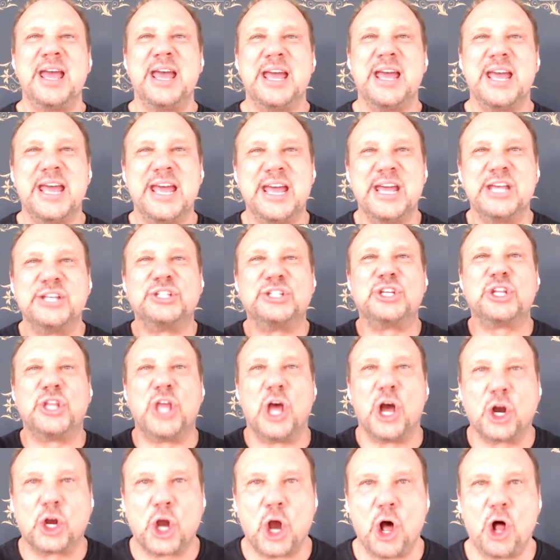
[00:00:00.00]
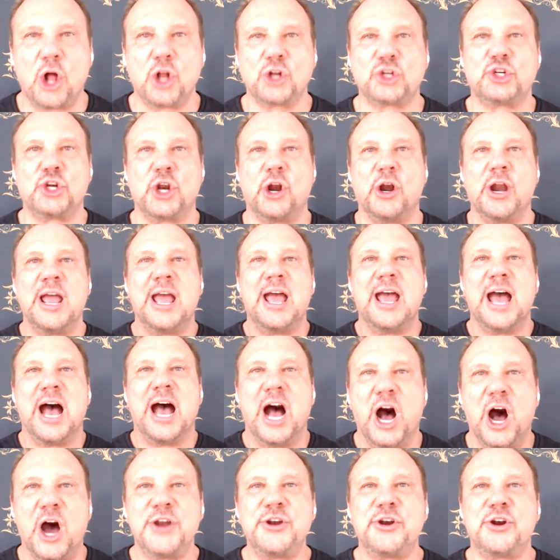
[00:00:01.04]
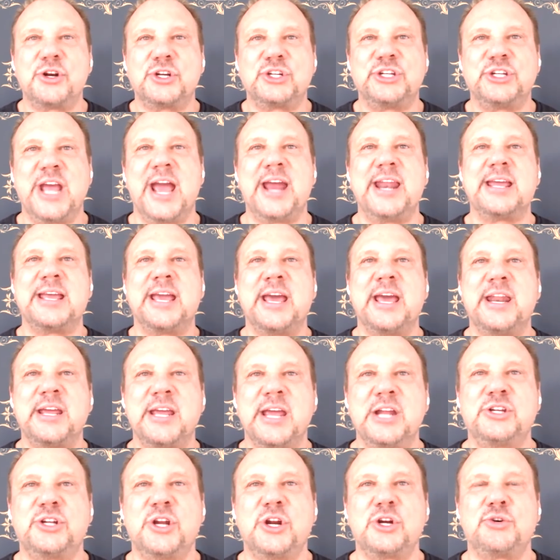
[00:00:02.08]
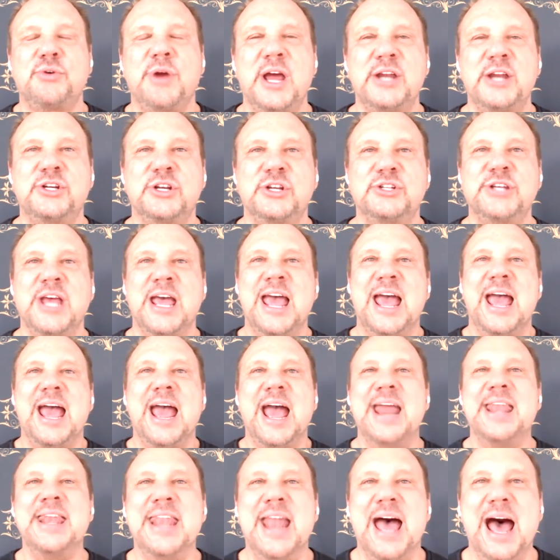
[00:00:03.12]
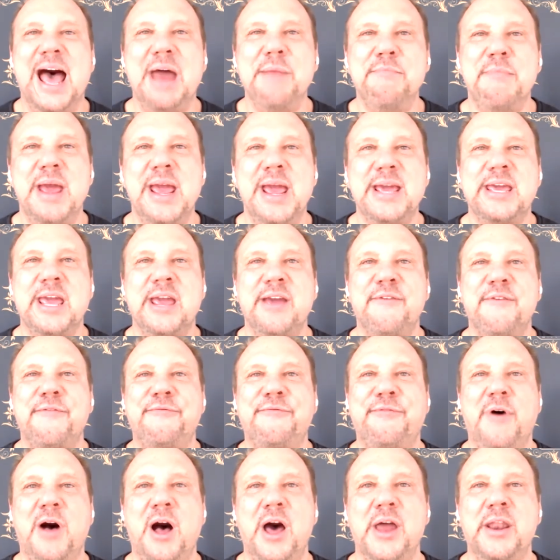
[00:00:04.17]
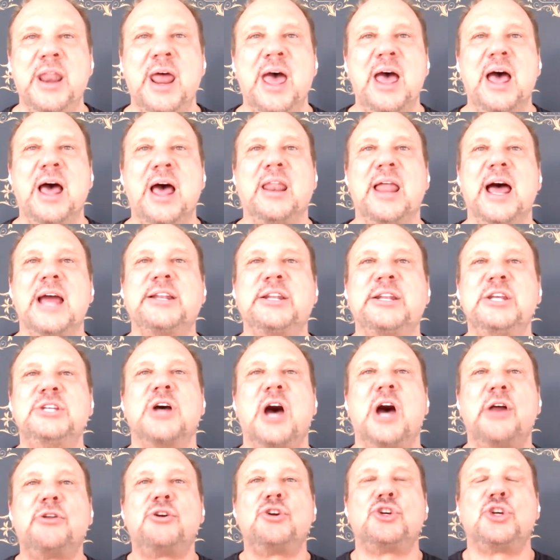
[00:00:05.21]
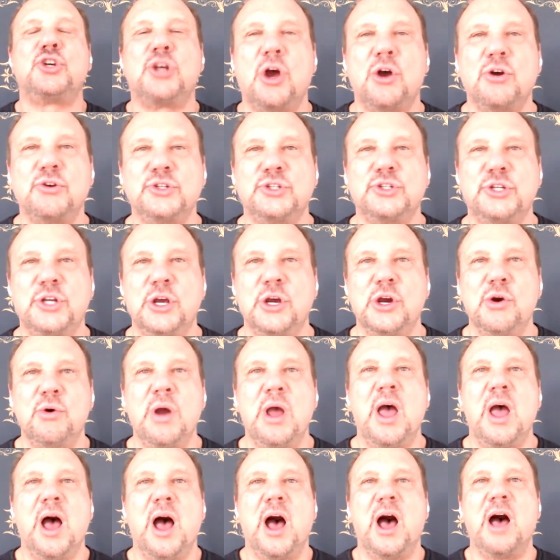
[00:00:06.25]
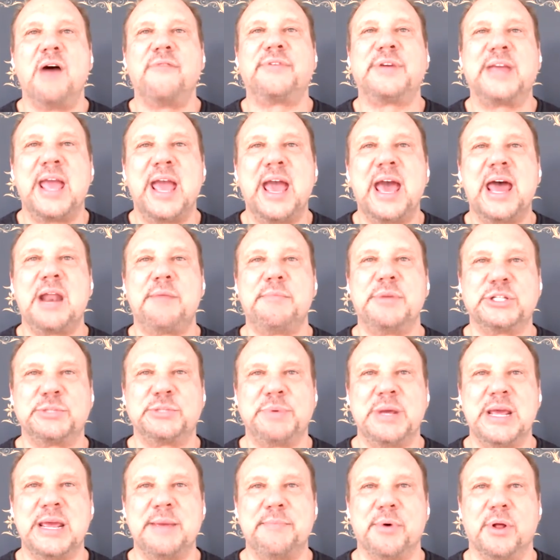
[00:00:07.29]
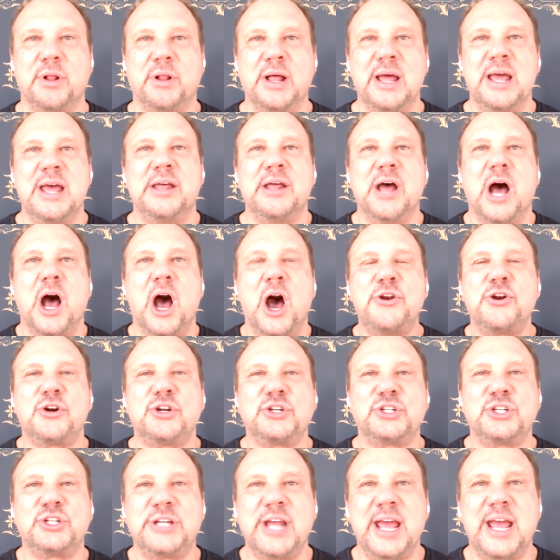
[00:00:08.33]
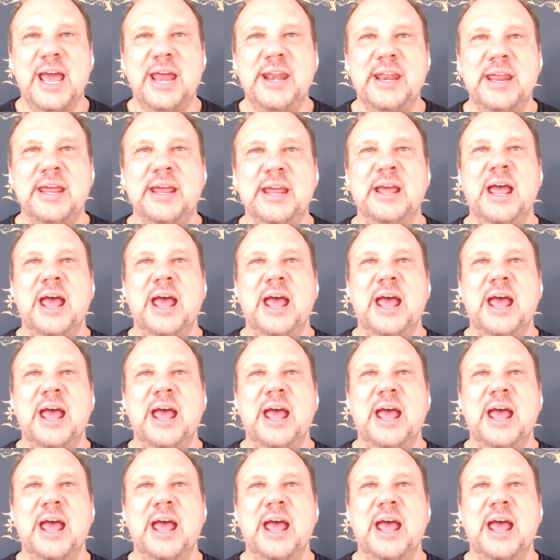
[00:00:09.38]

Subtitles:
is the culture, understanding, getting into the trenches and not making fun like these other shows do of cannabis people, understanding